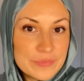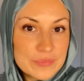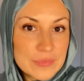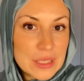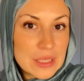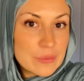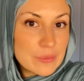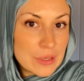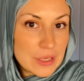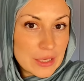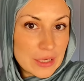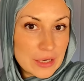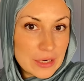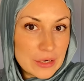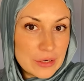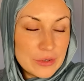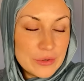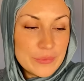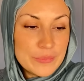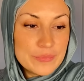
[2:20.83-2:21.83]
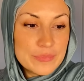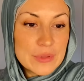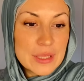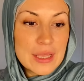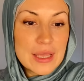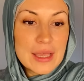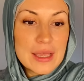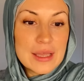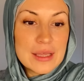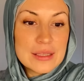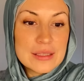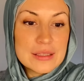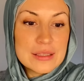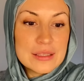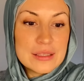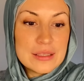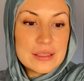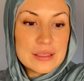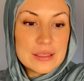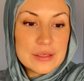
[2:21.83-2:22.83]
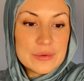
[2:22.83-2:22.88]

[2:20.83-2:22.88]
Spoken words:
in my ear, and